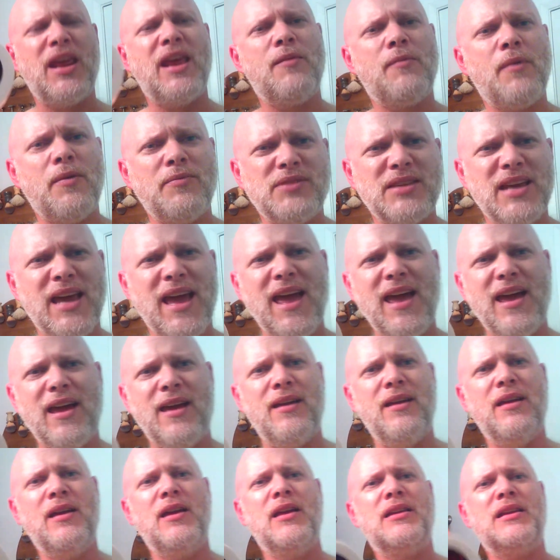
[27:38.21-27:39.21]
Hit him up and say,
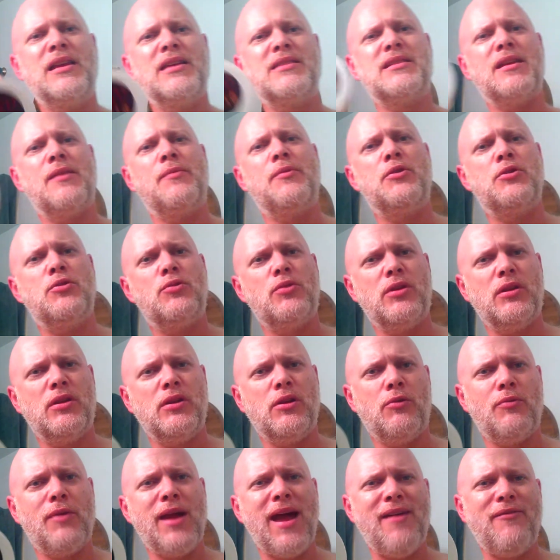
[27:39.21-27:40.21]
hey, next time you're doing a
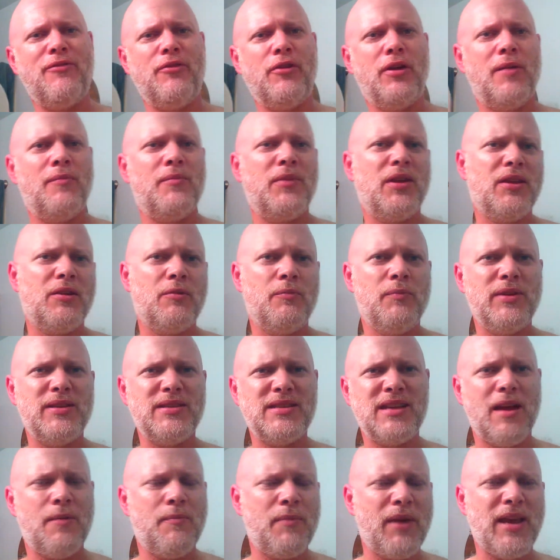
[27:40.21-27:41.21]
little raffle, I'm a little
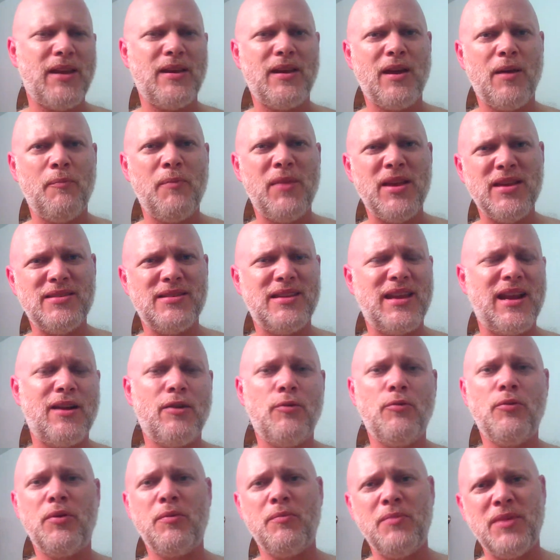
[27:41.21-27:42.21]
busy. I miss it. I
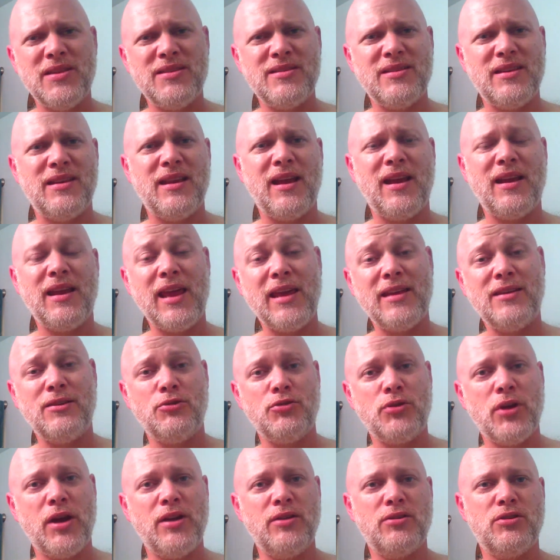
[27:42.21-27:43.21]
don't want to miss it. I'd like to
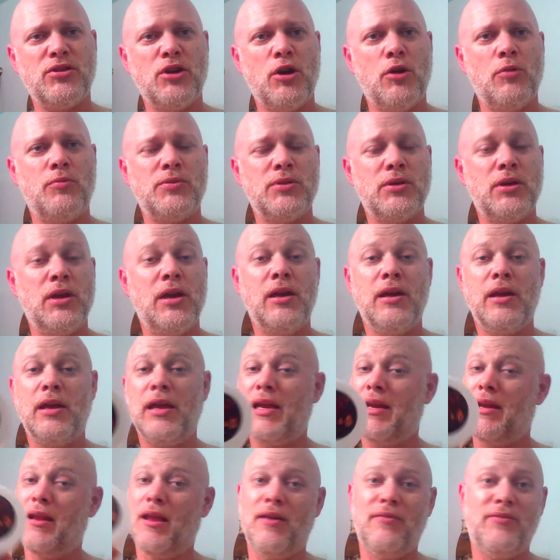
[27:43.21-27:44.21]
try your soaps.
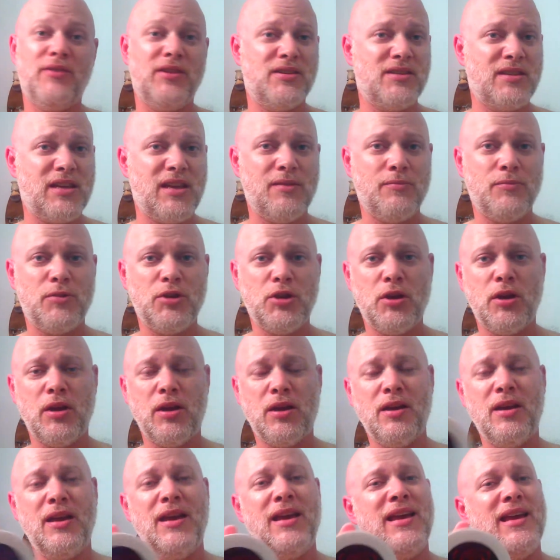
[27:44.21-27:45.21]
He'd love to send them to
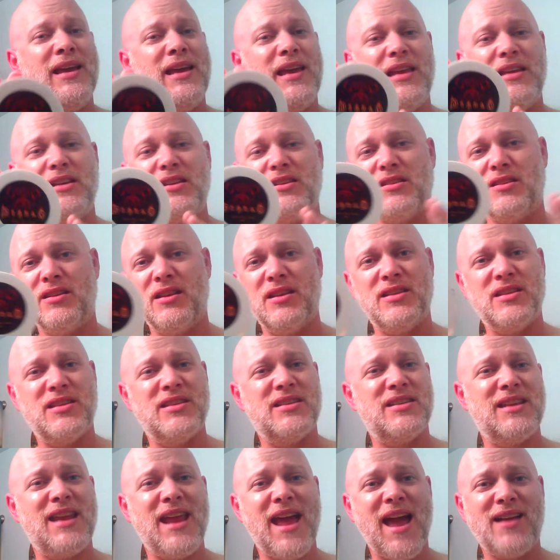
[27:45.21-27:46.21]
you. This
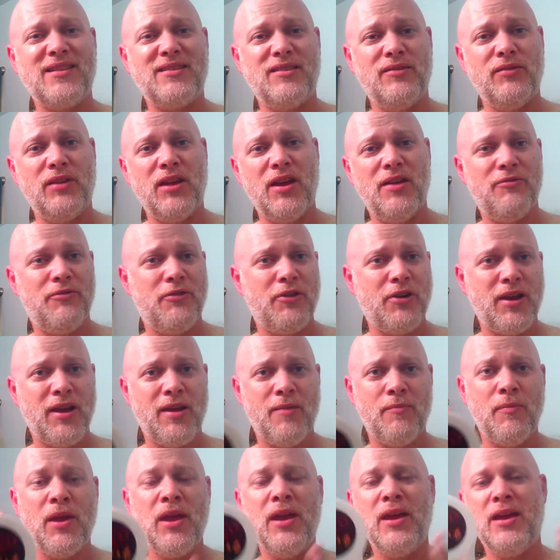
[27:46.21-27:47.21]
is an act of love for
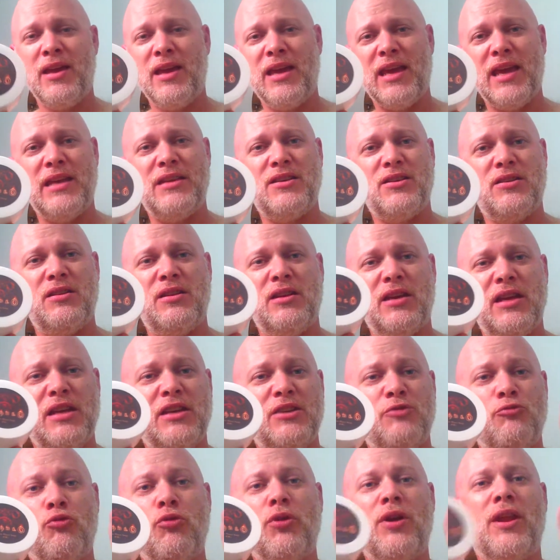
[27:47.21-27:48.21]
him. He
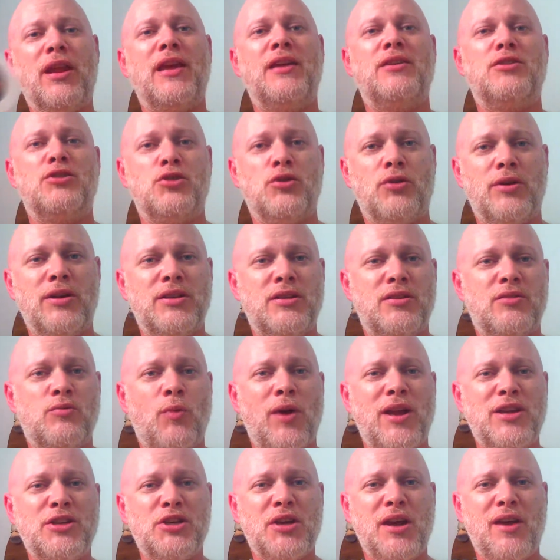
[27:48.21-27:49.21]
really enjoys
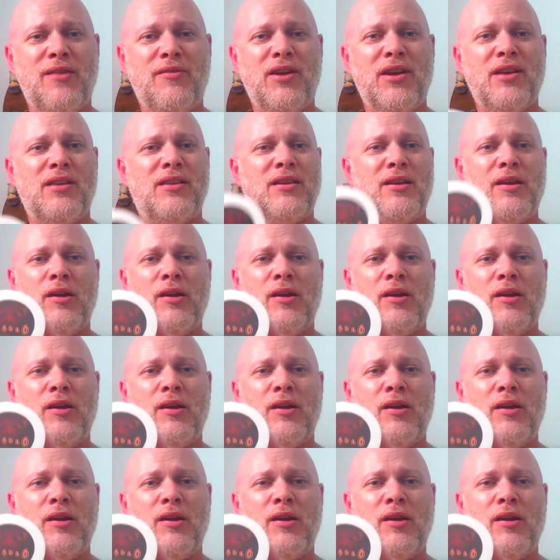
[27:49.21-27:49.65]
wet shaving.